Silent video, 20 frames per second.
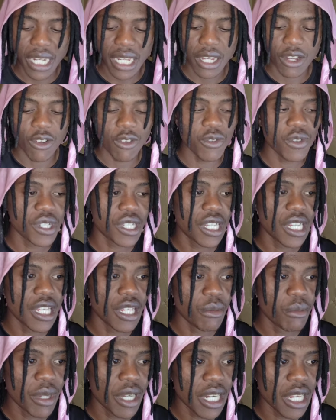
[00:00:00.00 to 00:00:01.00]
when
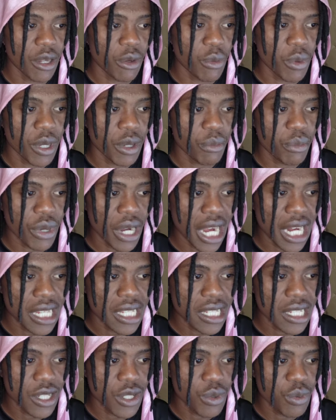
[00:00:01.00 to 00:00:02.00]
price is weak, when the
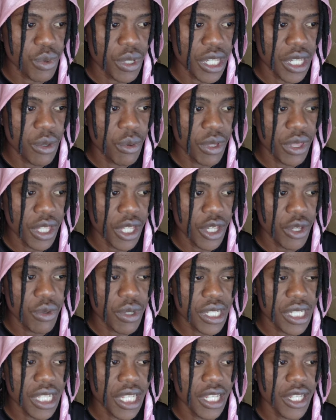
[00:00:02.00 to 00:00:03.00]
USD is weak, when USD
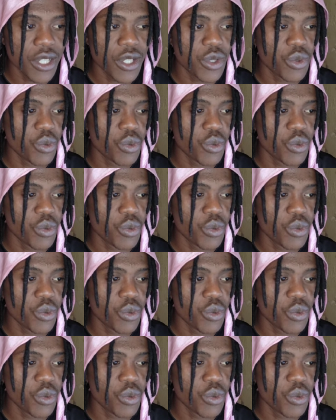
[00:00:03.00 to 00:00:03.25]
CAD,